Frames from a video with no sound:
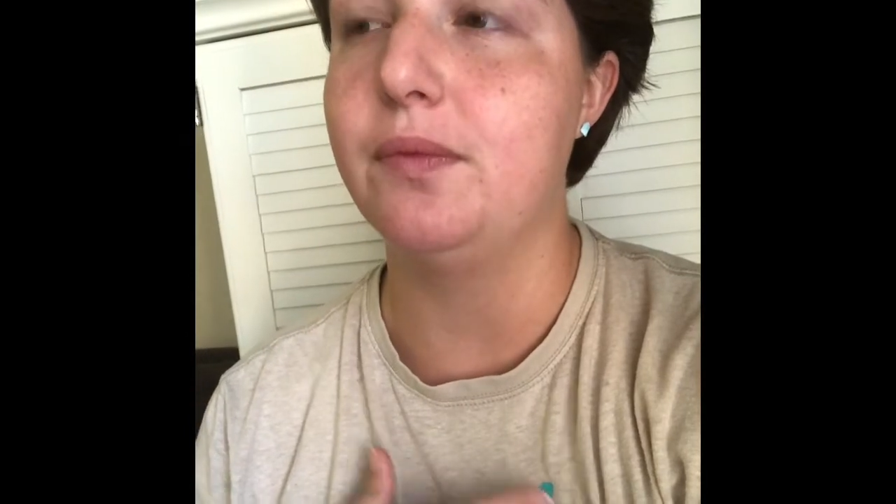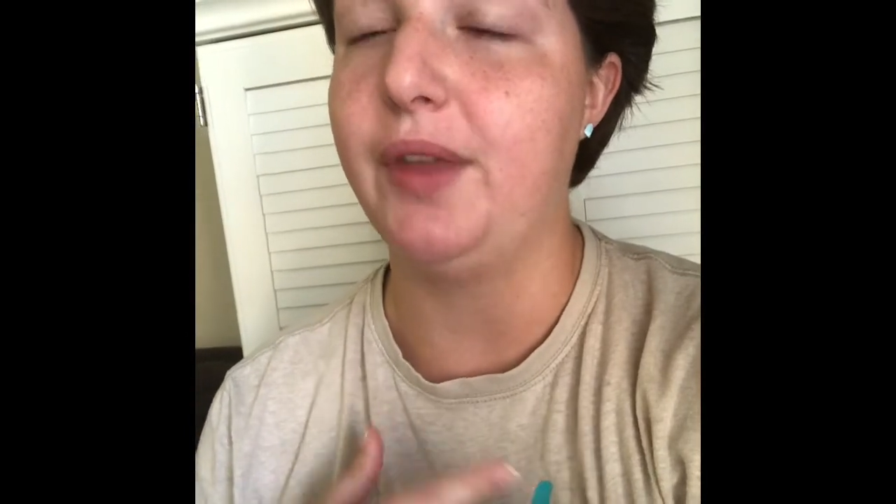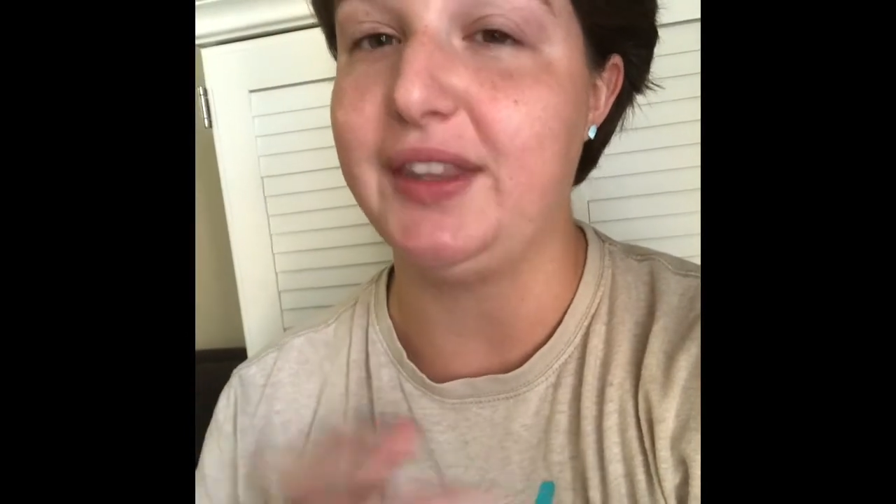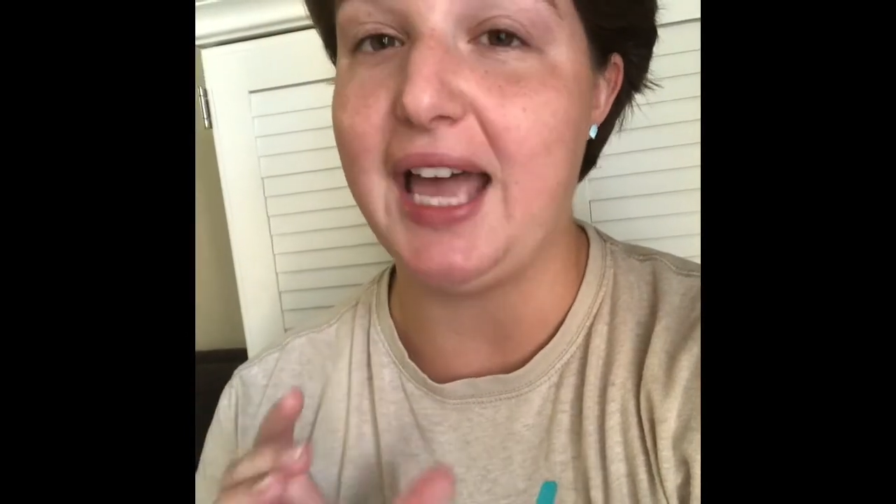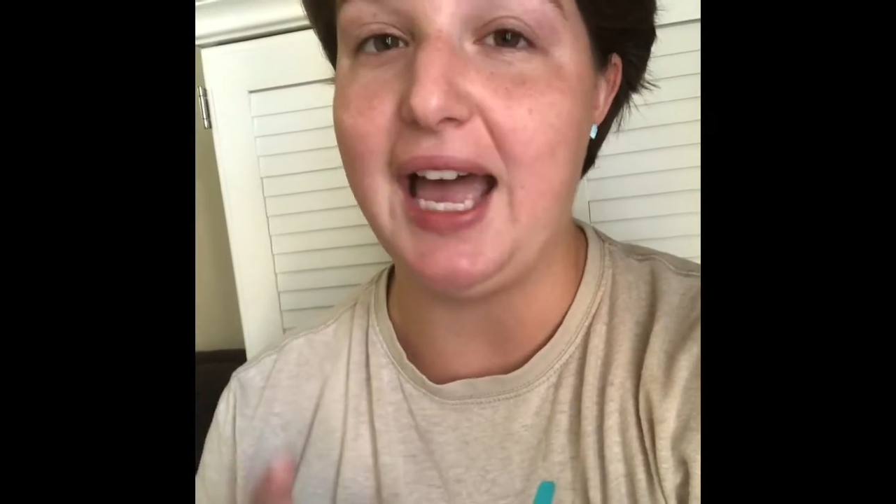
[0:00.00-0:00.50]

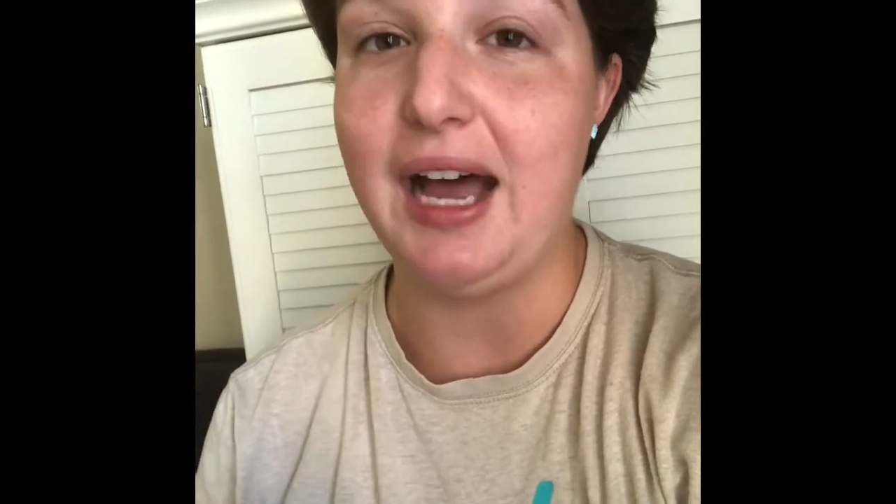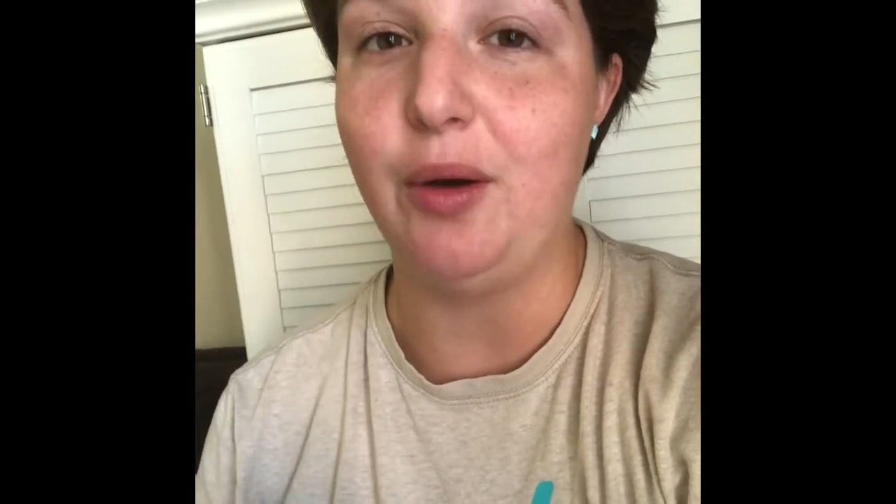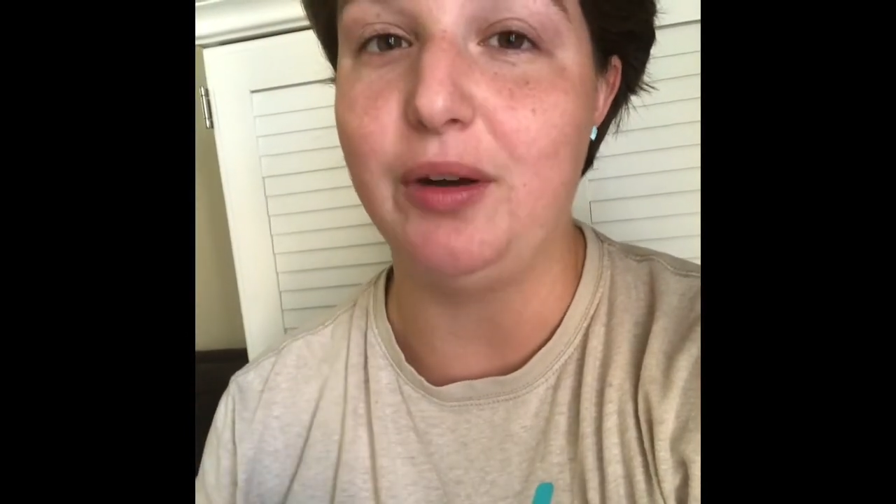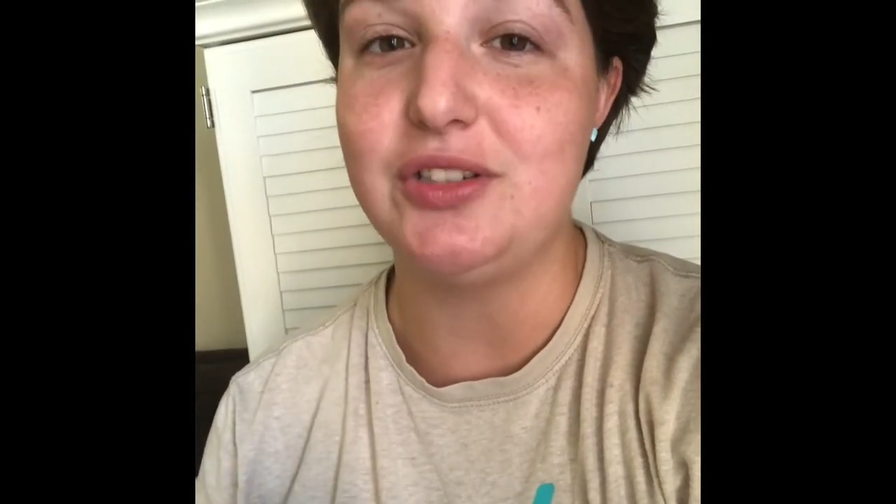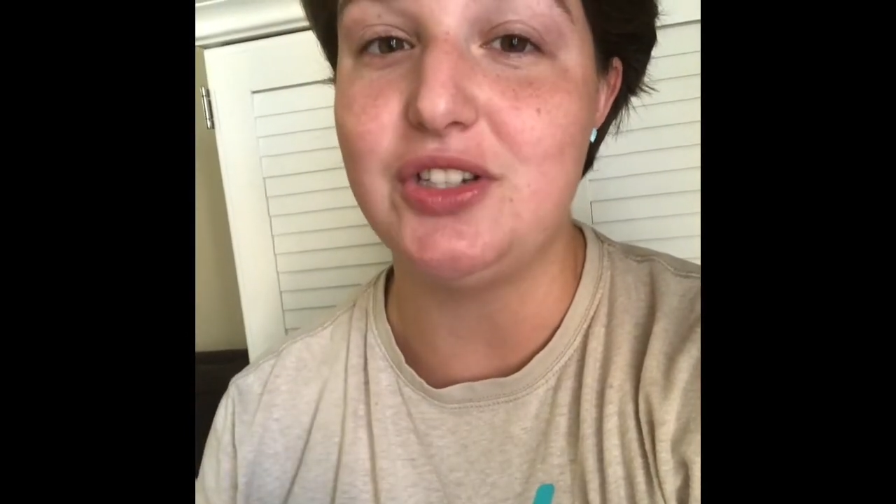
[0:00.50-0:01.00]
like that
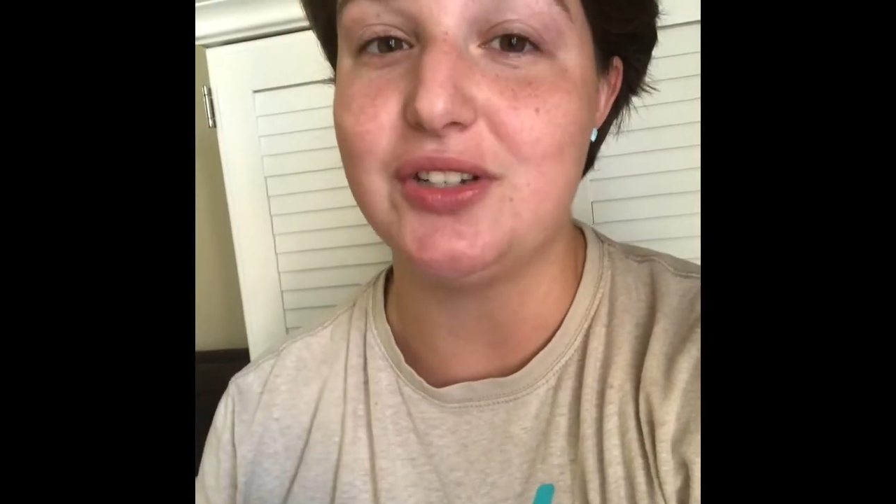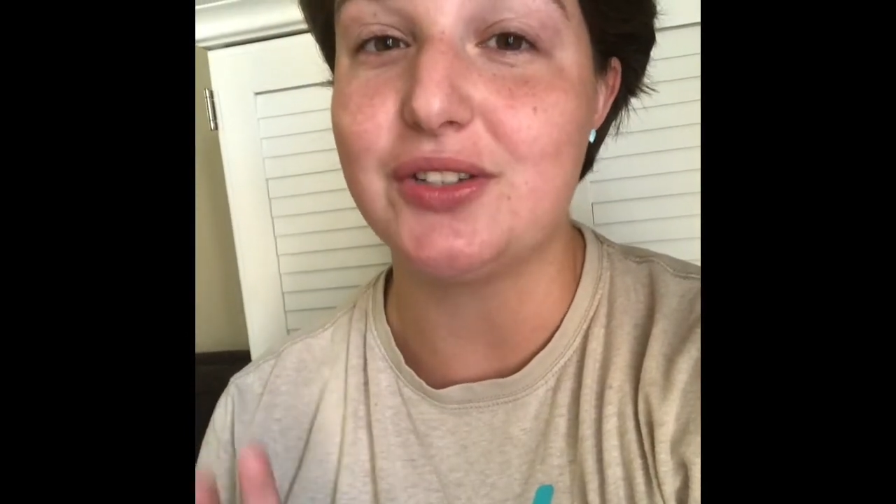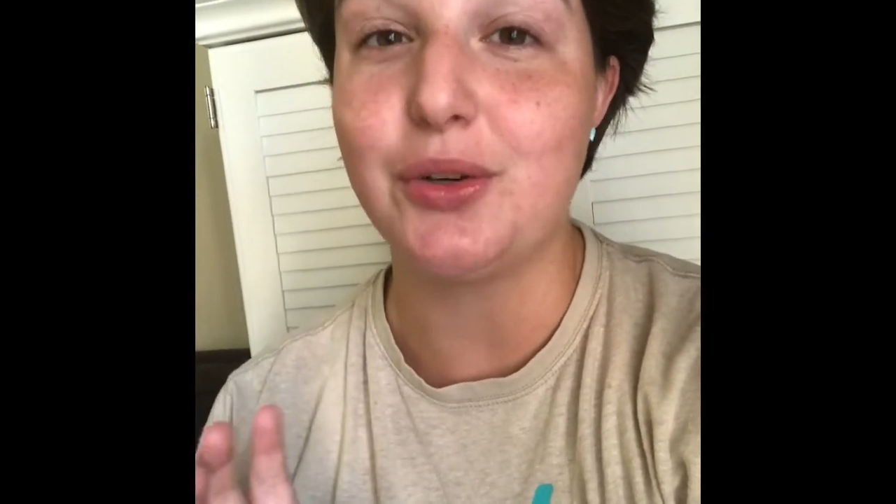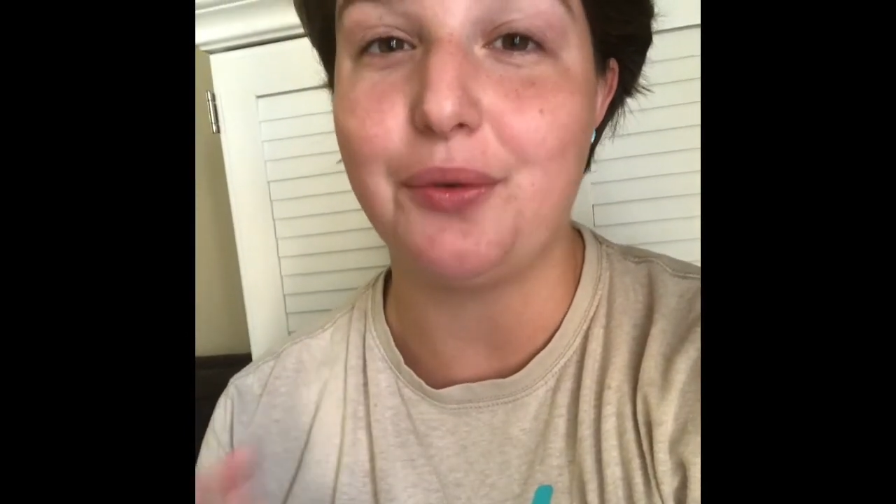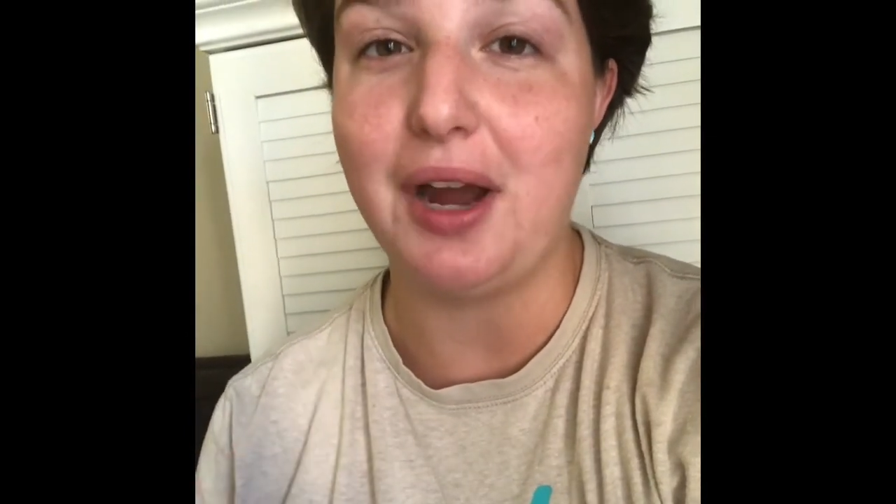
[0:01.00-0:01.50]
hour, to
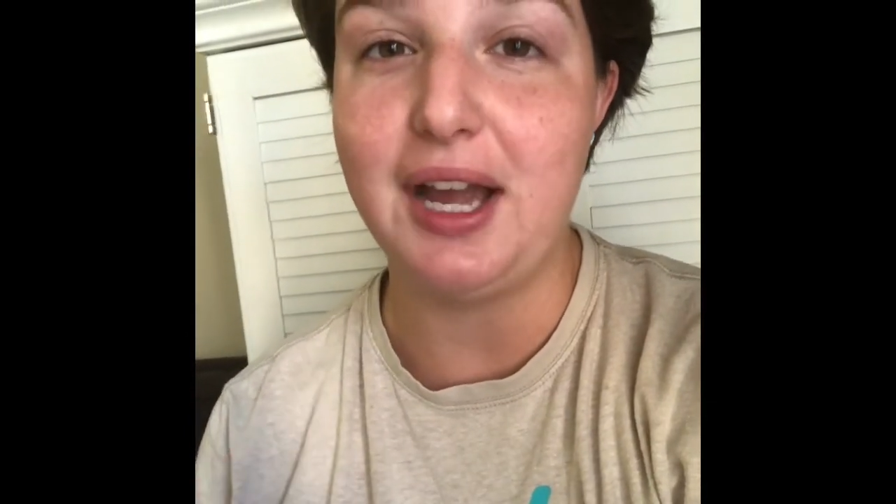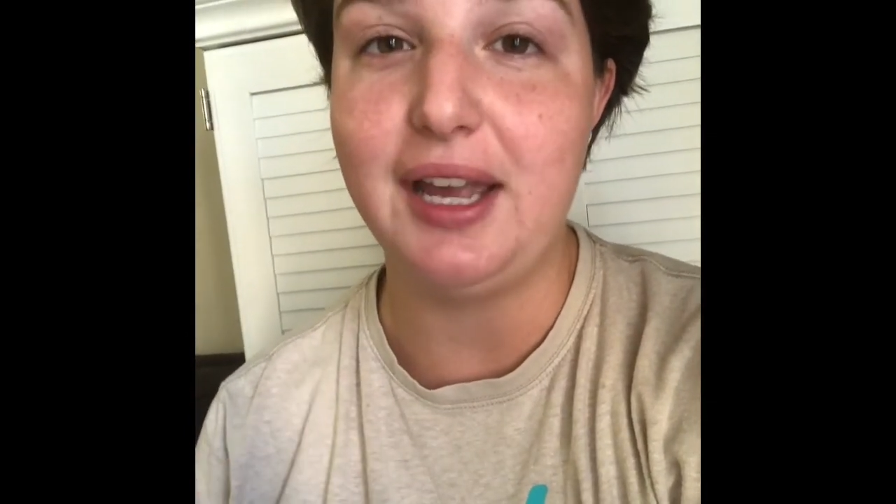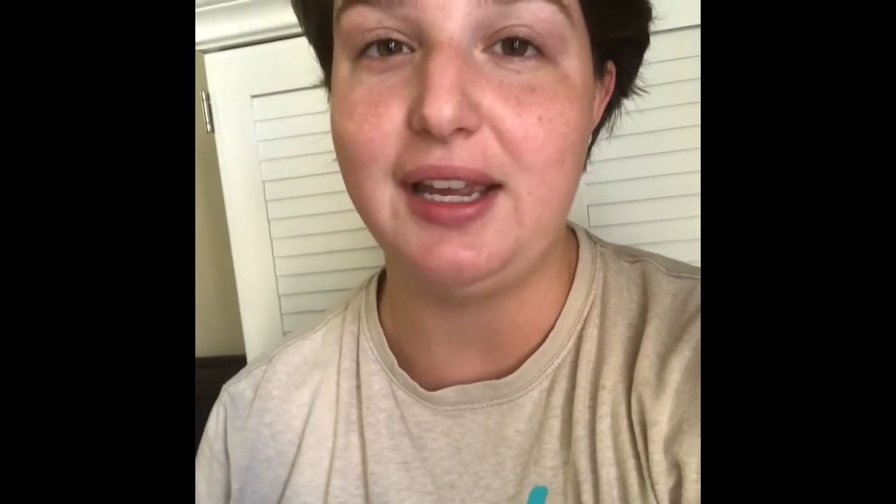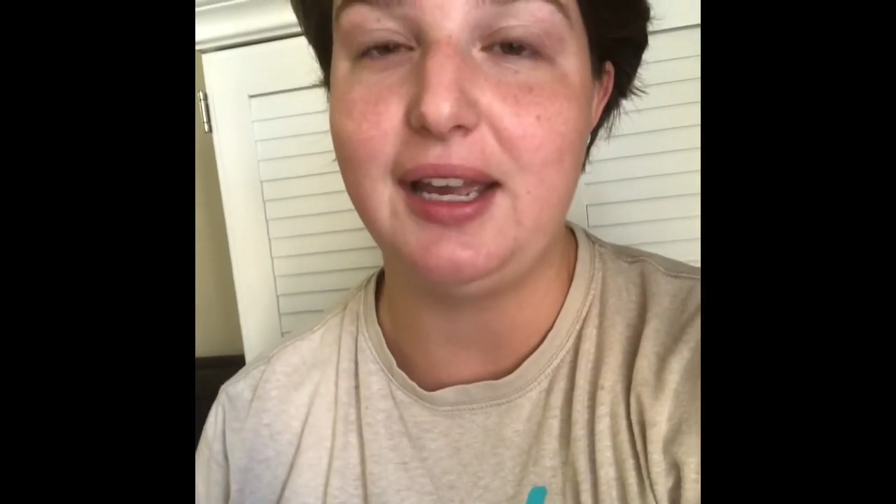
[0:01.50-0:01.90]
just cry